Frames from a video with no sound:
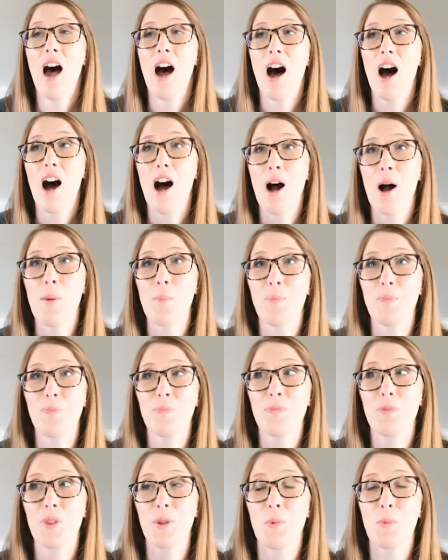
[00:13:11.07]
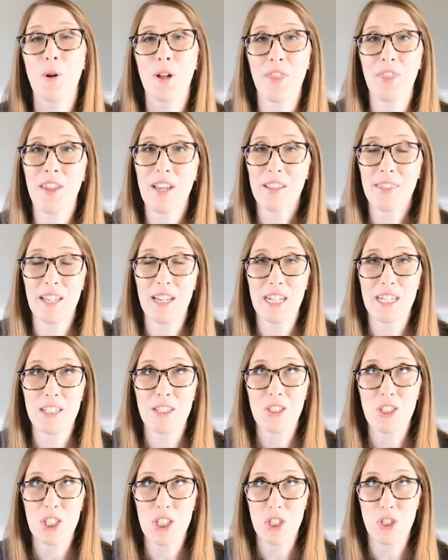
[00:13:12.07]
The one thing that
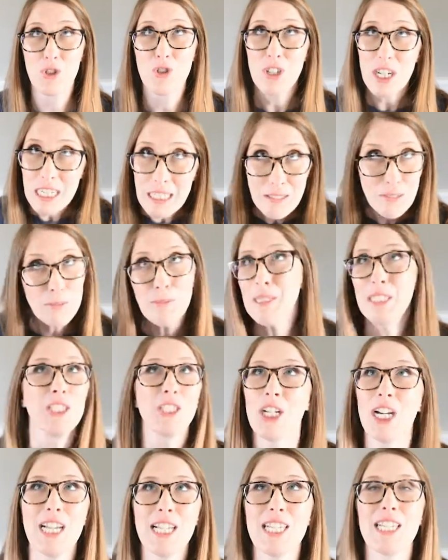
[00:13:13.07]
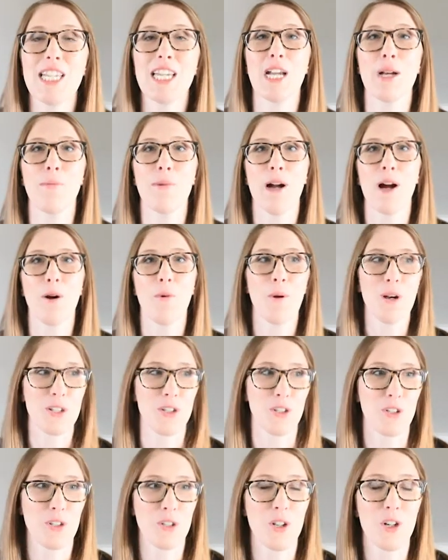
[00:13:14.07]
just drives me crazy about
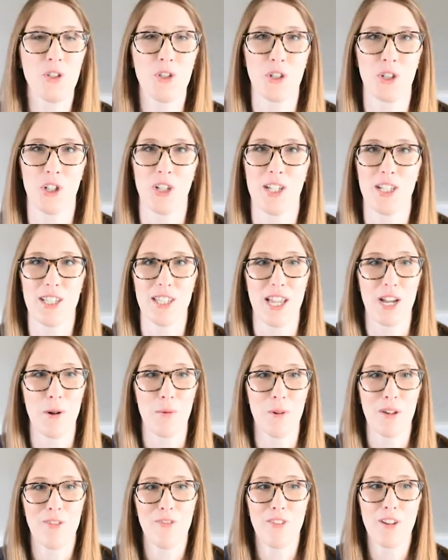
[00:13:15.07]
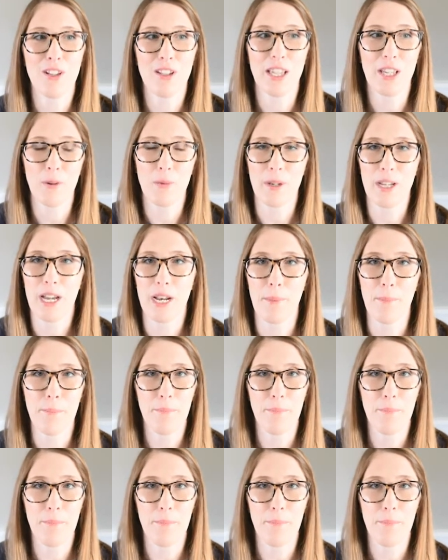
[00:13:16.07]
Western culture is that we feel like we gotta